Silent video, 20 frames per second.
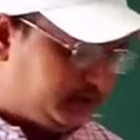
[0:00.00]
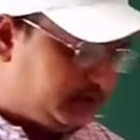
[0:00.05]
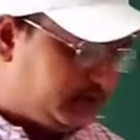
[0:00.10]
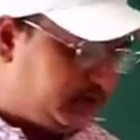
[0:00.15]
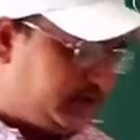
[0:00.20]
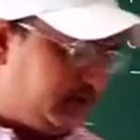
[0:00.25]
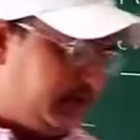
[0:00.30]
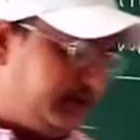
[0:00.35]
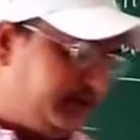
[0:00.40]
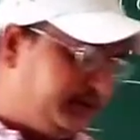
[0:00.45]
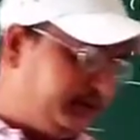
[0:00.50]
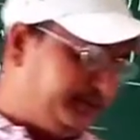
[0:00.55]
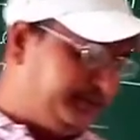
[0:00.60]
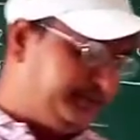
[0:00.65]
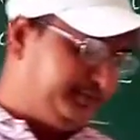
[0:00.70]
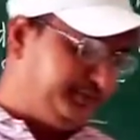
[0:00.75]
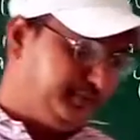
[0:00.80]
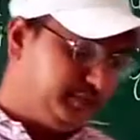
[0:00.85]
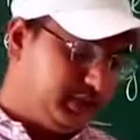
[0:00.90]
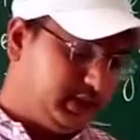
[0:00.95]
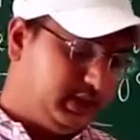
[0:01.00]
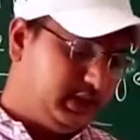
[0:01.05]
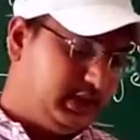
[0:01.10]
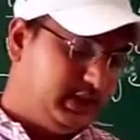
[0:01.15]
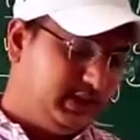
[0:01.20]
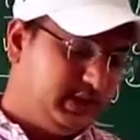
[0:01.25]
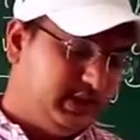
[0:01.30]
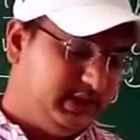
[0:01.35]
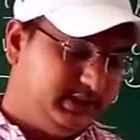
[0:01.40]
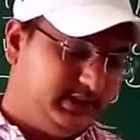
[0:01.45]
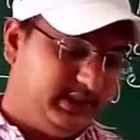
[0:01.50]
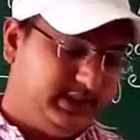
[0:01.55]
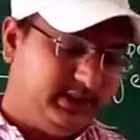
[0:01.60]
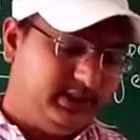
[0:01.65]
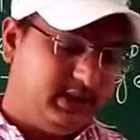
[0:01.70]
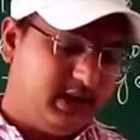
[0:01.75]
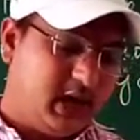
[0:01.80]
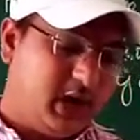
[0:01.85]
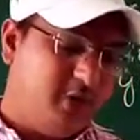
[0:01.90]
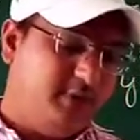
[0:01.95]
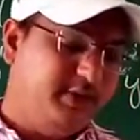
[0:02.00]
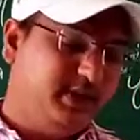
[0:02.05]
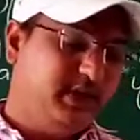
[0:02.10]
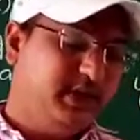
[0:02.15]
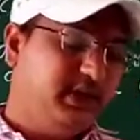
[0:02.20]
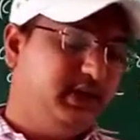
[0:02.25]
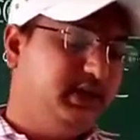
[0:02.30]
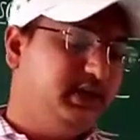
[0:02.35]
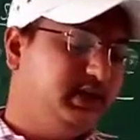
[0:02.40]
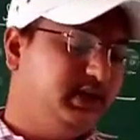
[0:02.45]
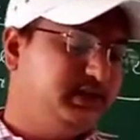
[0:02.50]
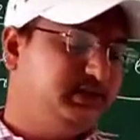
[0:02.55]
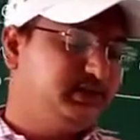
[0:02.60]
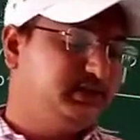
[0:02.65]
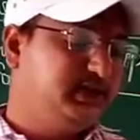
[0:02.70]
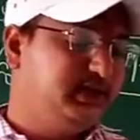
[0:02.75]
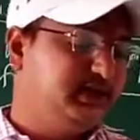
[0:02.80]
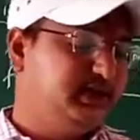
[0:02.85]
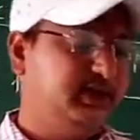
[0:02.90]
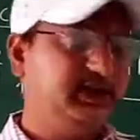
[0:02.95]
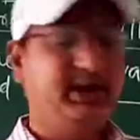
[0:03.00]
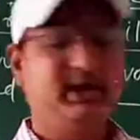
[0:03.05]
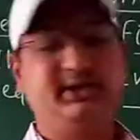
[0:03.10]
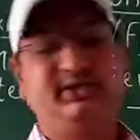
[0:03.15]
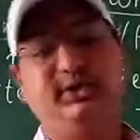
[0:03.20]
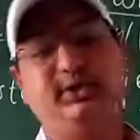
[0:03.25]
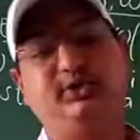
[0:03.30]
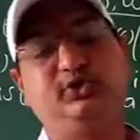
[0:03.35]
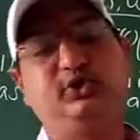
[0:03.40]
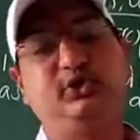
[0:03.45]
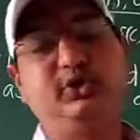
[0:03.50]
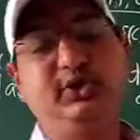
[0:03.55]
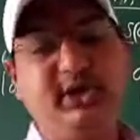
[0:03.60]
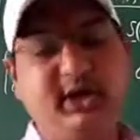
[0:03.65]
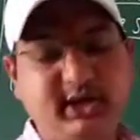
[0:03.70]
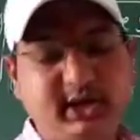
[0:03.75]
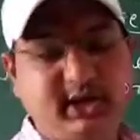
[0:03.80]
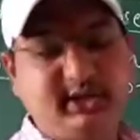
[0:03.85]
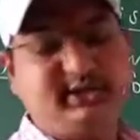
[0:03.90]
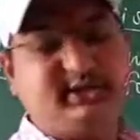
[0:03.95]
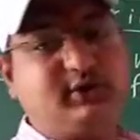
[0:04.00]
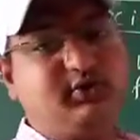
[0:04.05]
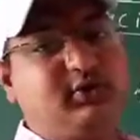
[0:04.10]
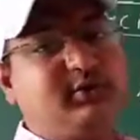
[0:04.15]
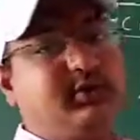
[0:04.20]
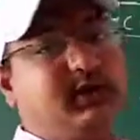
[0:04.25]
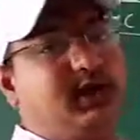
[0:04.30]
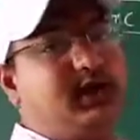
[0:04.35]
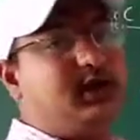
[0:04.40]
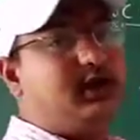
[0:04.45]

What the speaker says: read that how many years did it lasted. So here answer will be